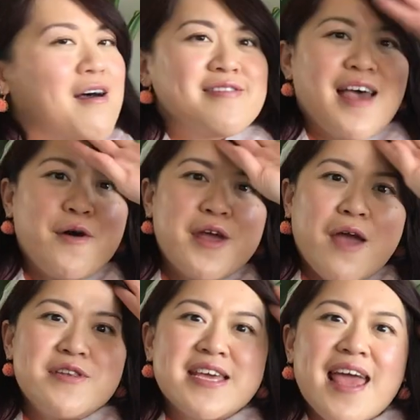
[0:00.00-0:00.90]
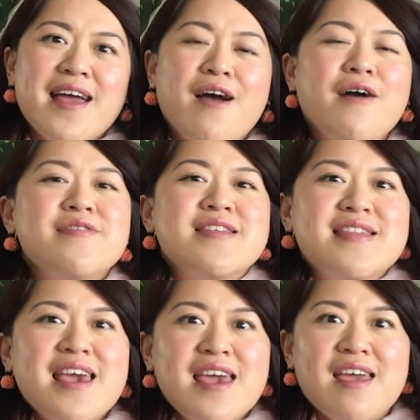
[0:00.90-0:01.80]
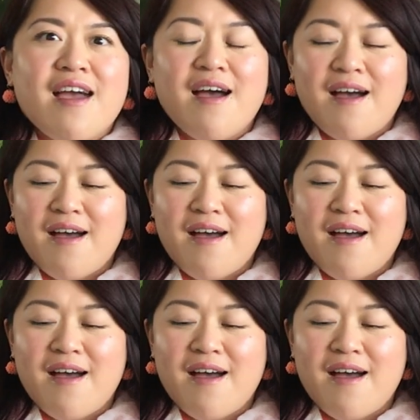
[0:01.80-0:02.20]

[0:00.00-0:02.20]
So how are they going to get her to see?